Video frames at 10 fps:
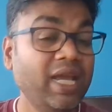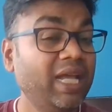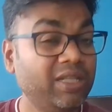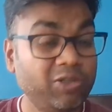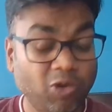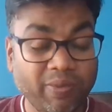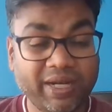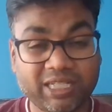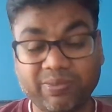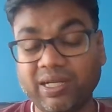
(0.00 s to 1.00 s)
And the domain
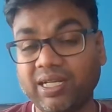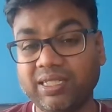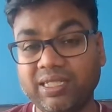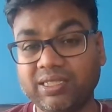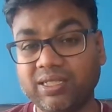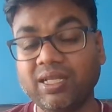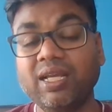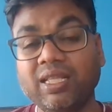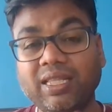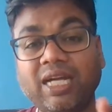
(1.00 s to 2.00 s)
expertization,
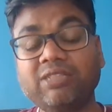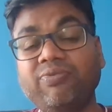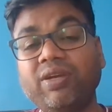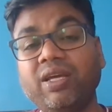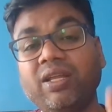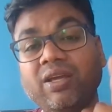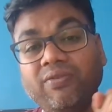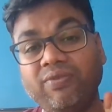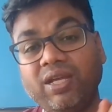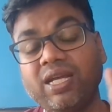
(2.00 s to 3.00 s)
that's where
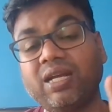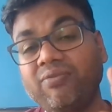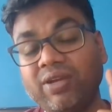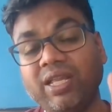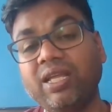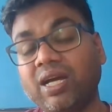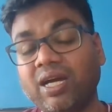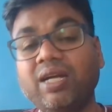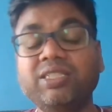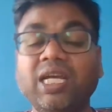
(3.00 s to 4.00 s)
we get very hard